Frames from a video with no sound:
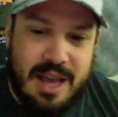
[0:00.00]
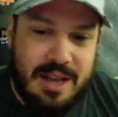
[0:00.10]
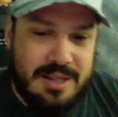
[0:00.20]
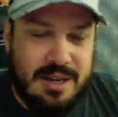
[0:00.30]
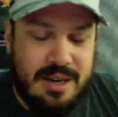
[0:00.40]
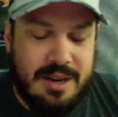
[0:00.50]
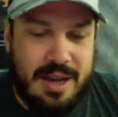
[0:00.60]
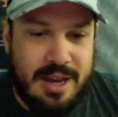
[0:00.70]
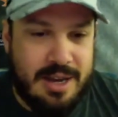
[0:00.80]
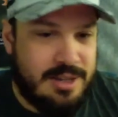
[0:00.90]
Listen,
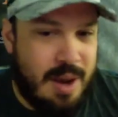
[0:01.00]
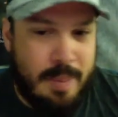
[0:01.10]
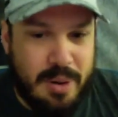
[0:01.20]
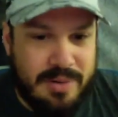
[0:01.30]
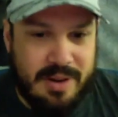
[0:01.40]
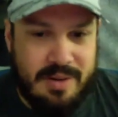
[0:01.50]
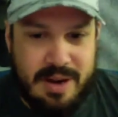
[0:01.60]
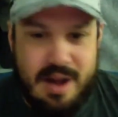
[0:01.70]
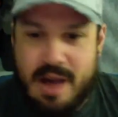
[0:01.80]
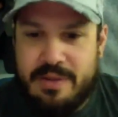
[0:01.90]
it is not perfect, right?
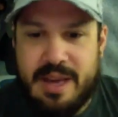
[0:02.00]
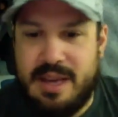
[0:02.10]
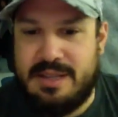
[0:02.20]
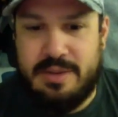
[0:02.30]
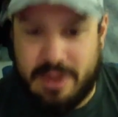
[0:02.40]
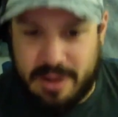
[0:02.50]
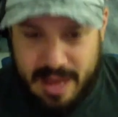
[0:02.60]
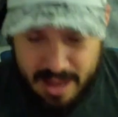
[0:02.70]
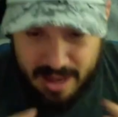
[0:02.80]
Nothing is ever,